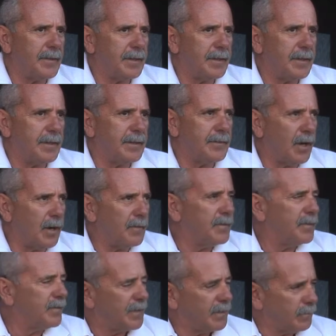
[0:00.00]
the
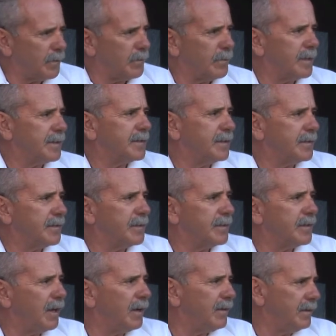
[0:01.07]
dolphins that we rented to
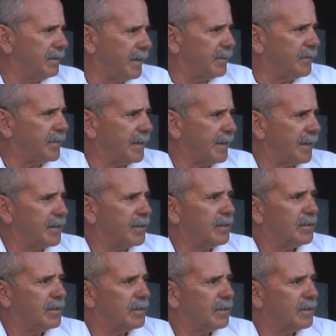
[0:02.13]
the Delfinario.